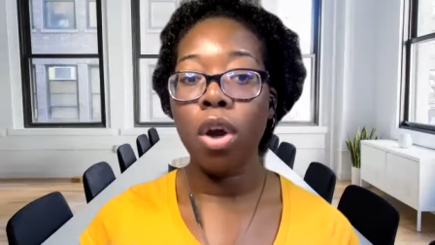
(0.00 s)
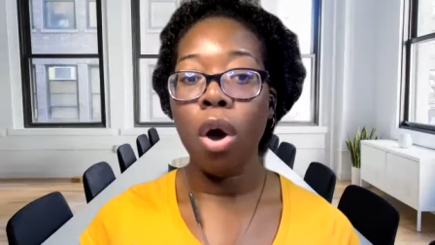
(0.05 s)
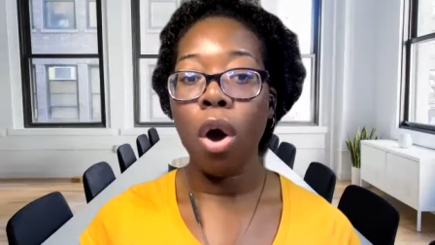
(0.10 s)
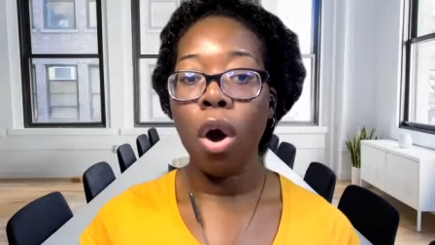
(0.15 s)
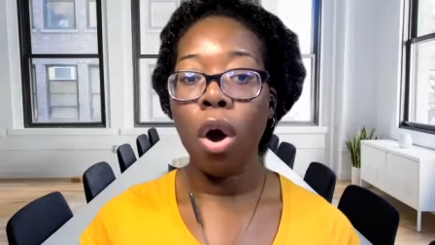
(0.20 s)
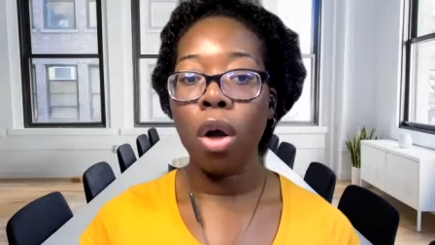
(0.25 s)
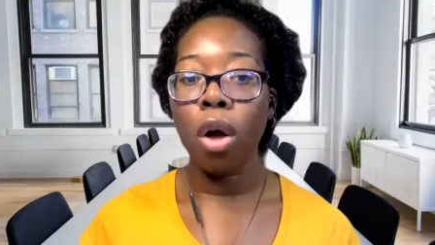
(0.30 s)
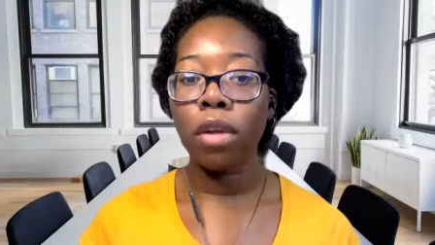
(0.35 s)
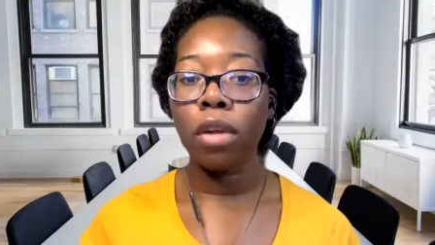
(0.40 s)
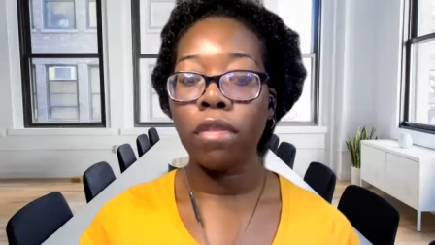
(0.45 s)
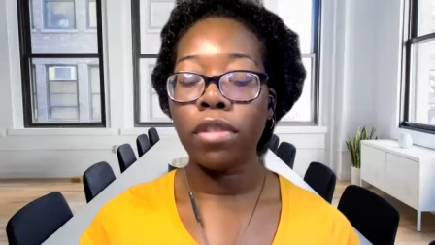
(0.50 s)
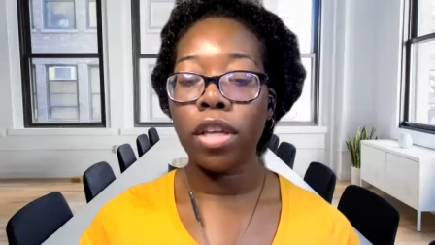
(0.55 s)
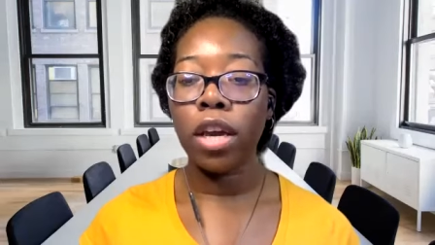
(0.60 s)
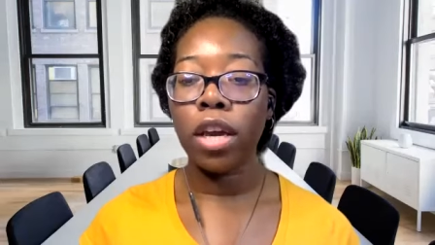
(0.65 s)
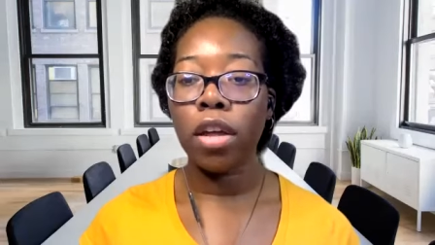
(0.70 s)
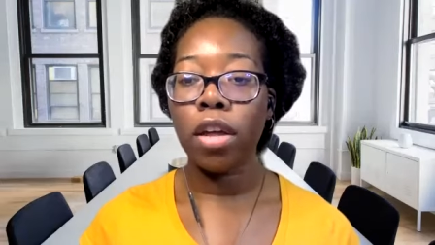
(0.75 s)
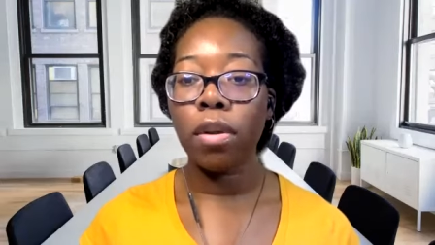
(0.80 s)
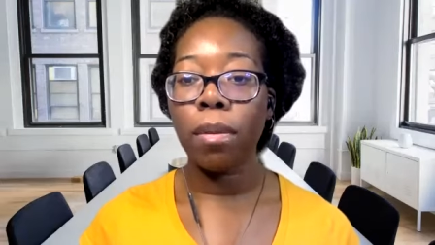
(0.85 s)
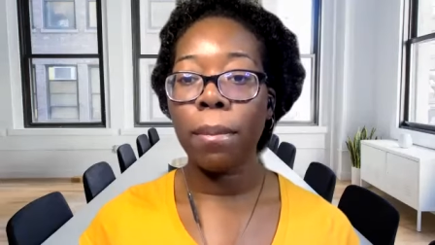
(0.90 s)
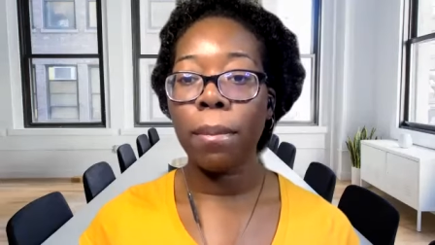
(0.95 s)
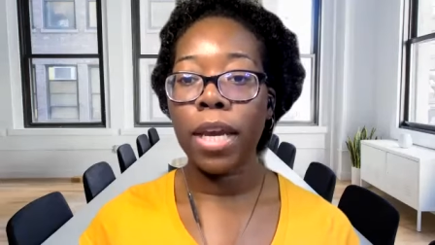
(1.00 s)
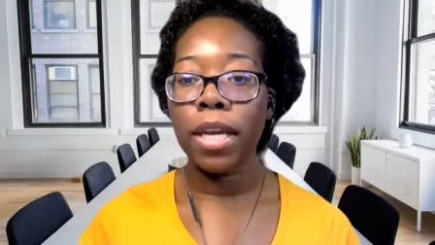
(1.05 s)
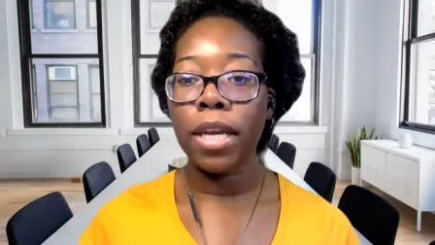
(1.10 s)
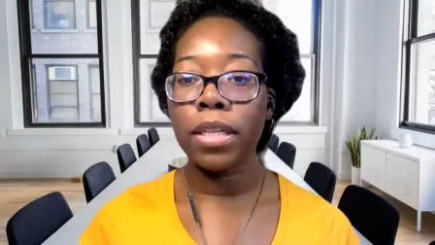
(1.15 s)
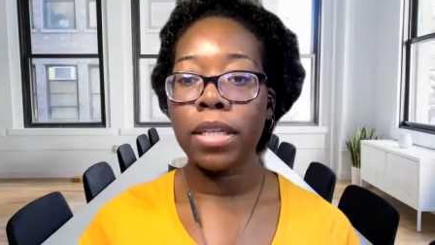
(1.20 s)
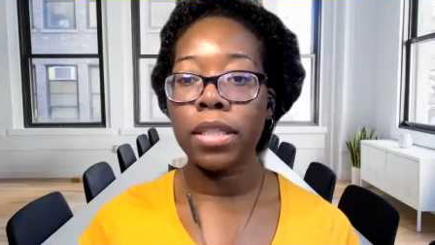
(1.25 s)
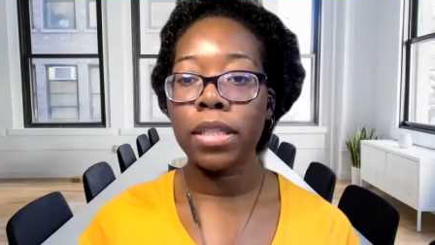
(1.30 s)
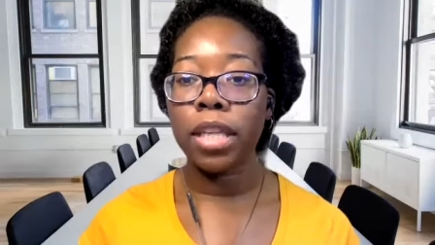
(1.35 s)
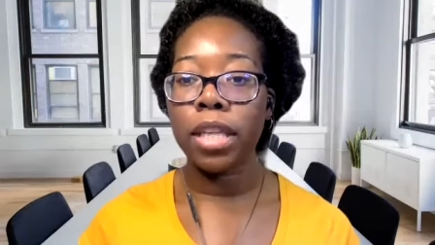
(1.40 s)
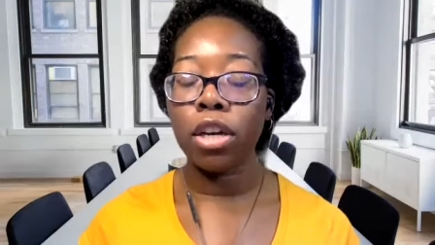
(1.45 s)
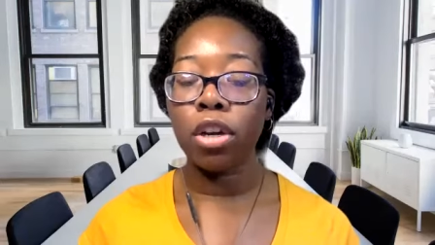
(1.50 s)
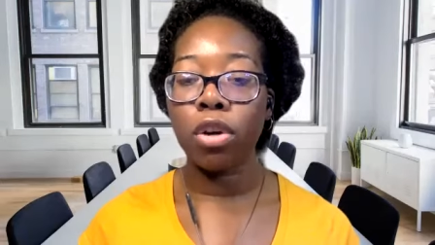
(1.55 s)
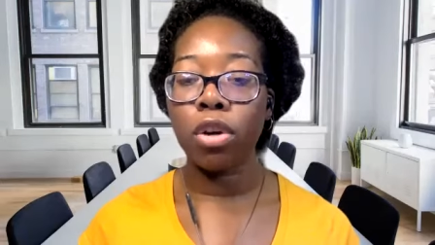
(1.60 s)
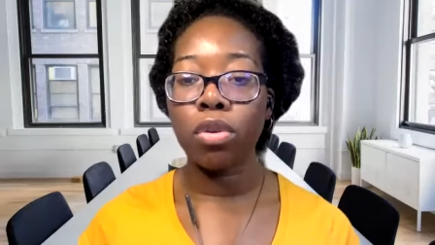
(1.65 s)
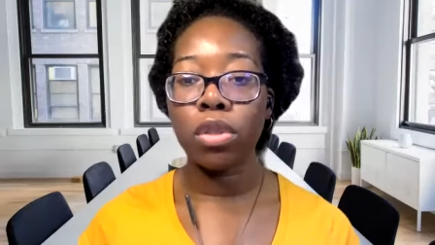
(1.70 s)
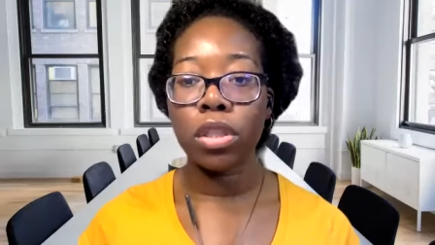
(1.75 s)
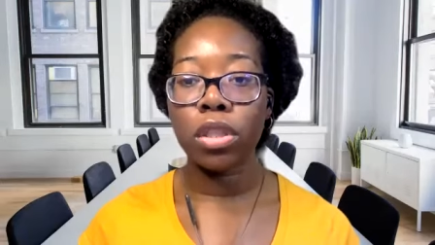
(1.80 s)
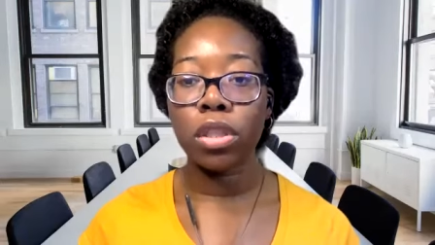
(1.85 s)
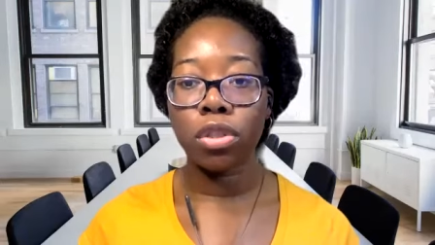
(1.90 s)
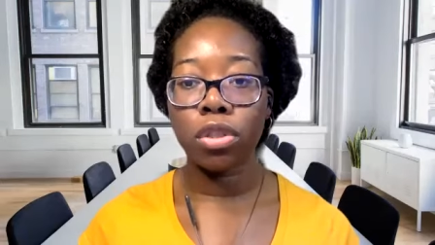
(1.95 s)
all of the other maintenance that
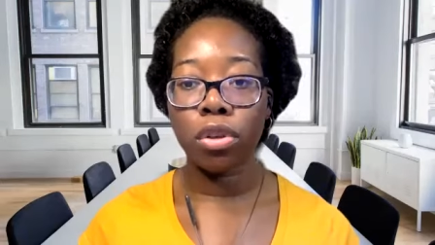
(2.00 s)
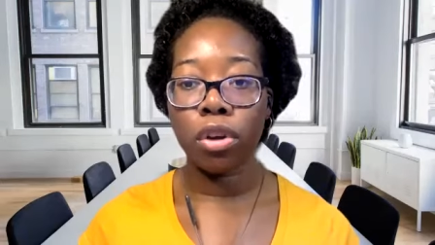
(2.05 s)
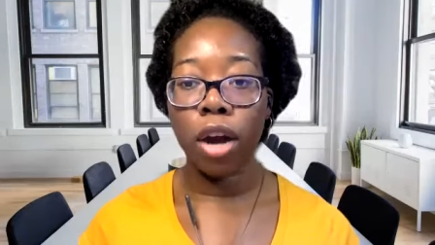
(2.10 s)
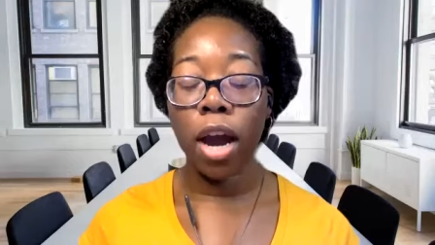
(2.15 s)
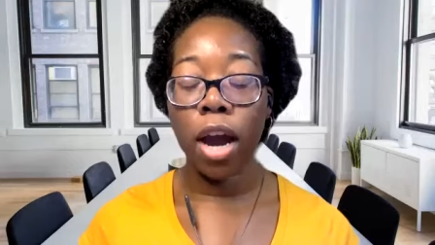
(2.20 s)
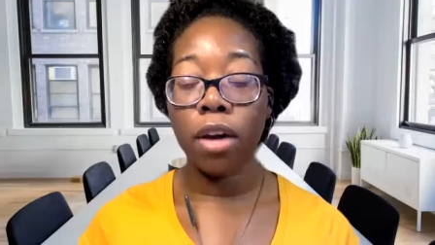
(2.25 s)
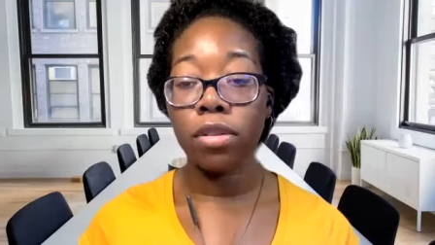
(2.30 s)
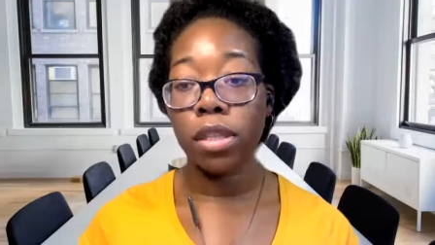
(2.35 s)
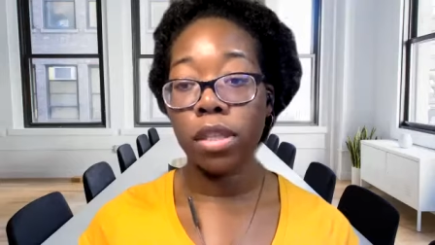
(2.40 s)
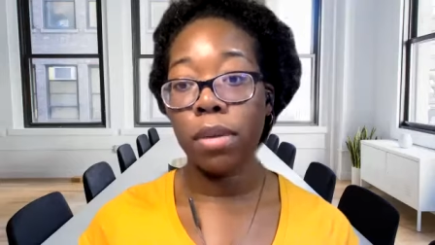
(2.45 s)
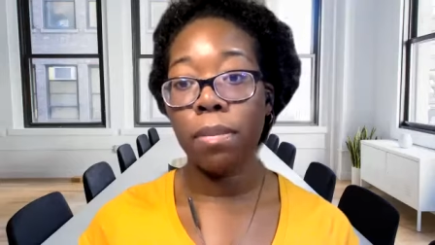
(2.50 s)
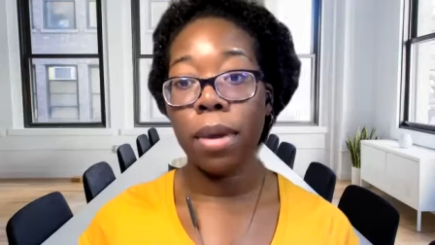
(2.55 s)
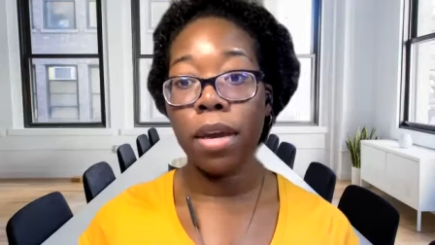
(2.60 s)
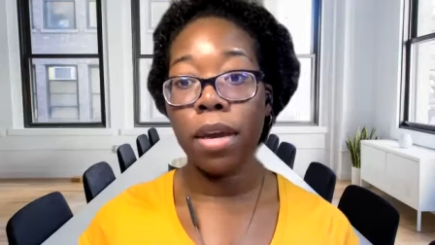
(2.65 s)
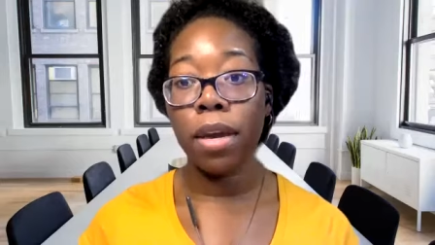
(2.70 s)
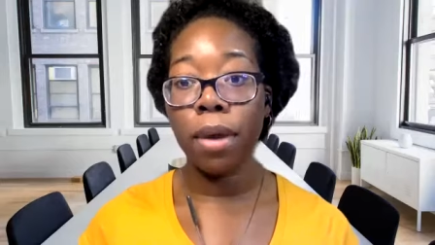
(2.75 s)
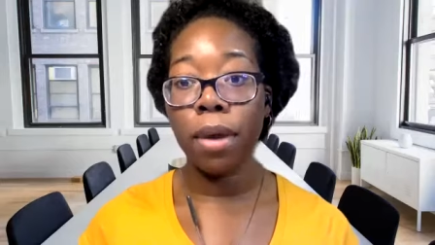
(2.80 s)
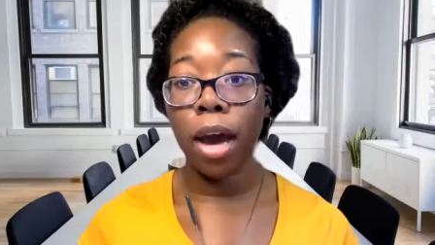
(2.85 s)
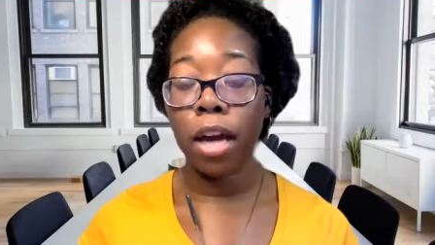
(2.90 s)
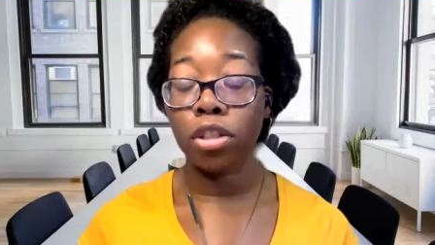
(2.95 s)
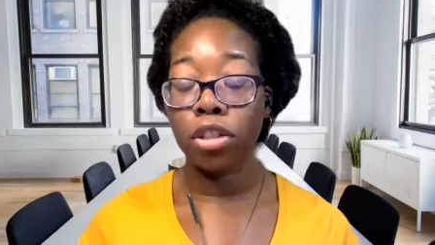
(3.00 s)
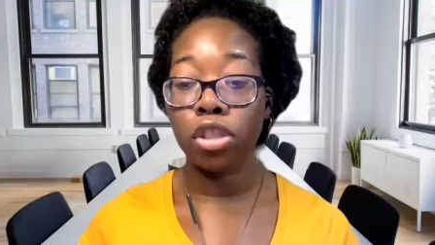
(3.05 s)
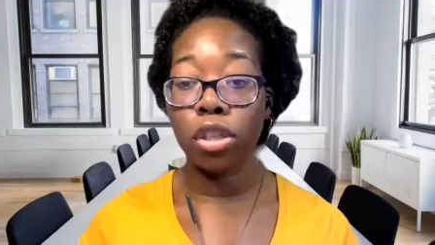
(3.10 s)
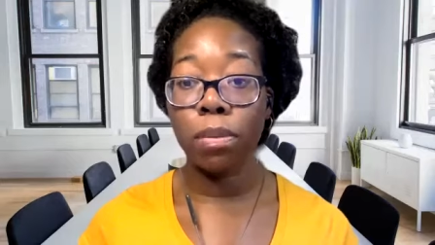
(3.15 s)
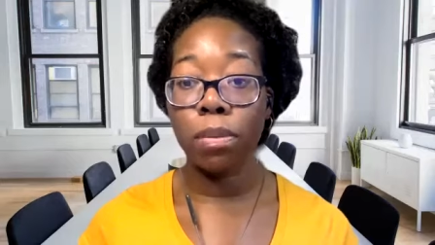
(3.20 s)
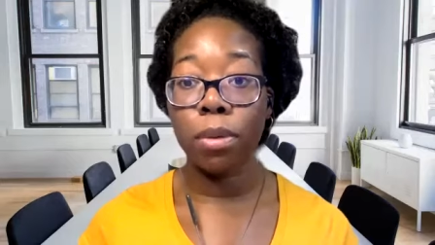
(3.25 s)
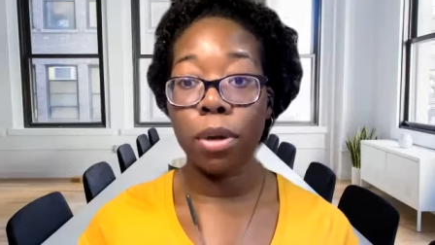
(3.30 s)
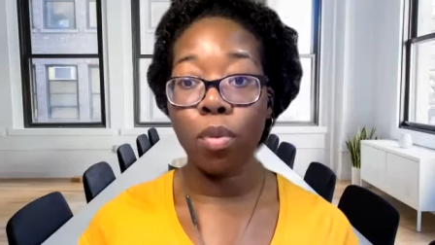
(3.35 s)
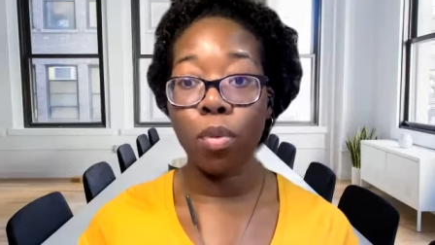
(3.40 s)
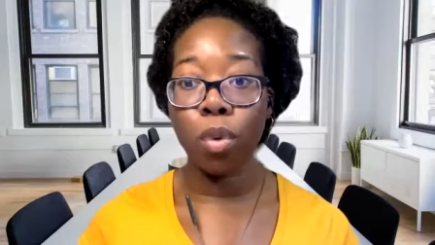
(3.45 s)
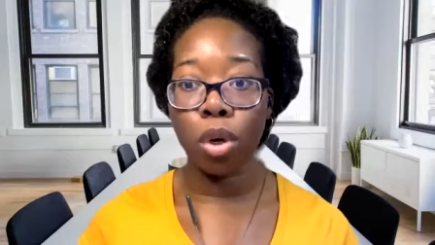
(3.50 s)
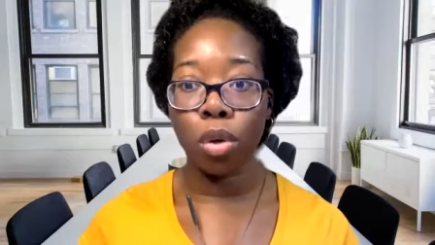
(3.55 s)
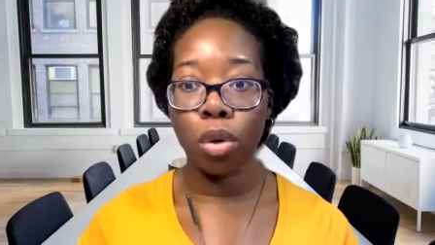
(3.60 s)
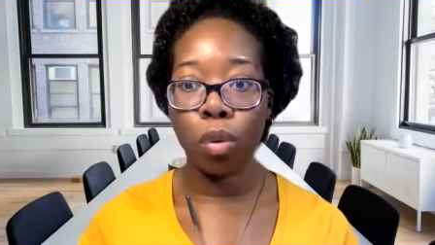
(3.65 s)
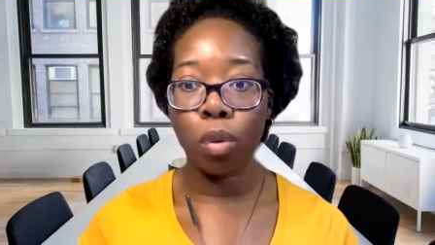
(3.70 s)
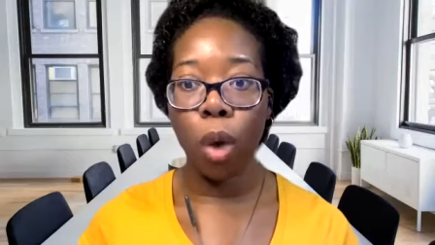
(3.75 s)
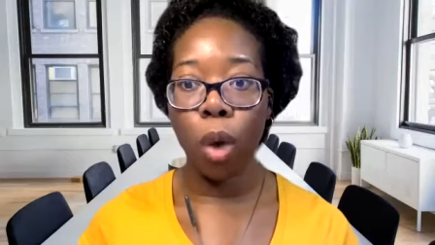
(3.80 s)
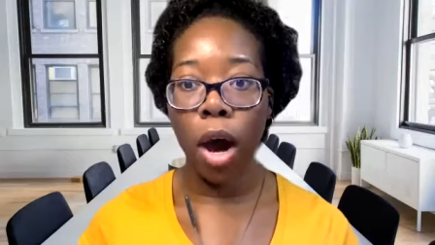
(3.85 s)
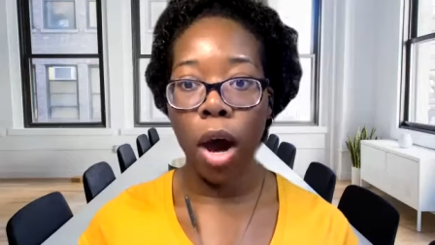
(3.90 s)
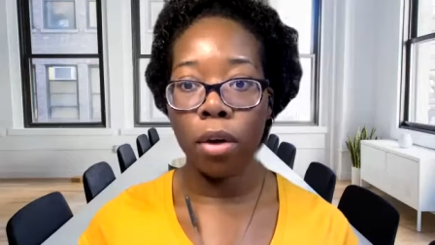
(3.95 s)
goes into your house, it may actually be
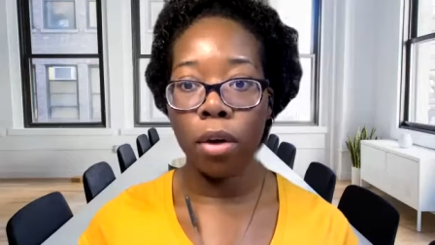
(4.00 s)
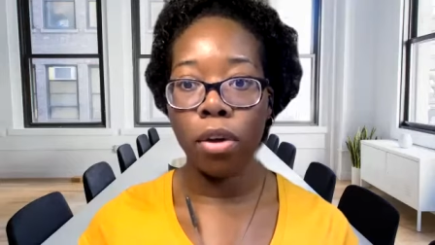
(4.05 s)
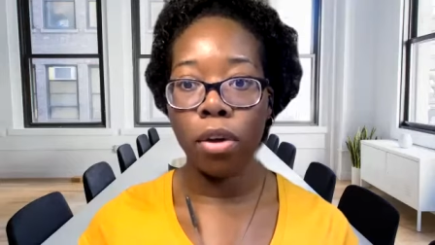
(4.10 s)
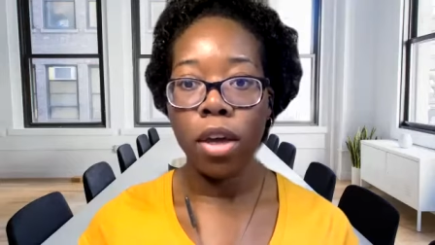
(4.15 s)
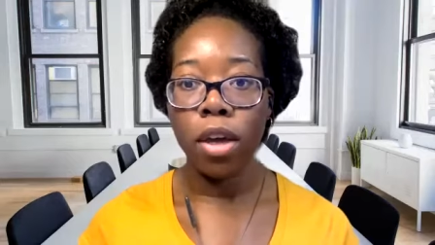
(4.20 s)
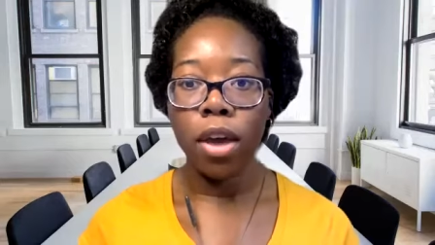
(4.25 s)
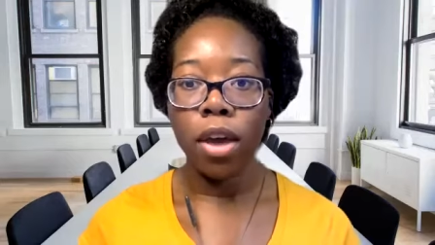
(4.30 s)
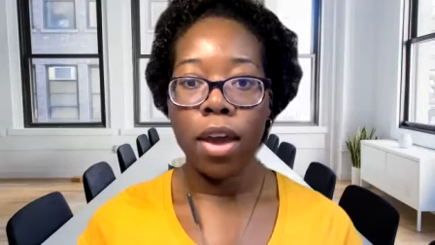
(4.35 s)
worthwhile.